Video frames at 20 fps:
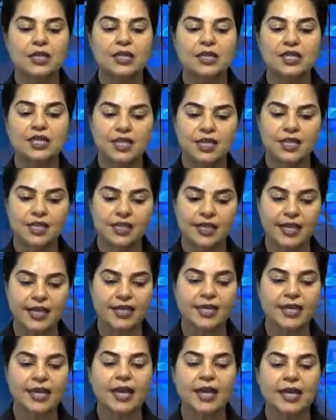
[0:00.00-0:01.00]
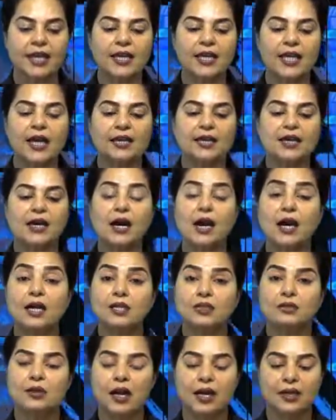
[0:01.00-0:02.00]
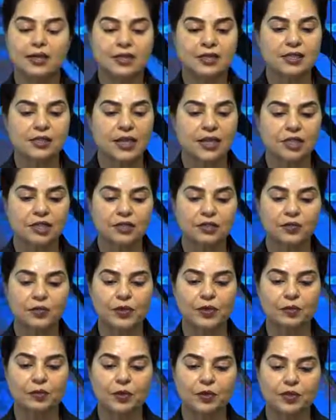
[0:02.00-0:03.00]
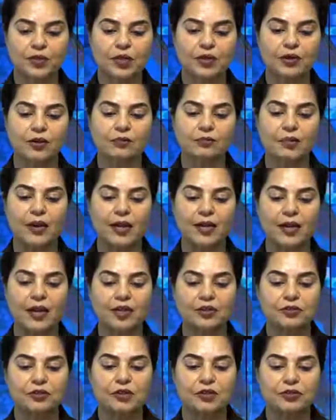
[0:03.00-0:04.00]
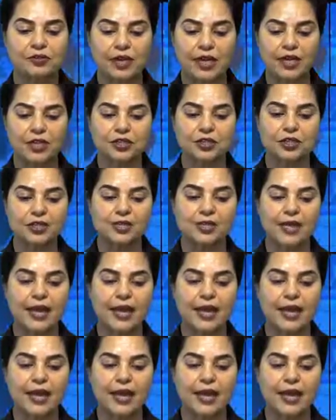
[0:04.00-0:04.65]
Xi said he had a heart-to-heart discussion with Modi on bilateral relations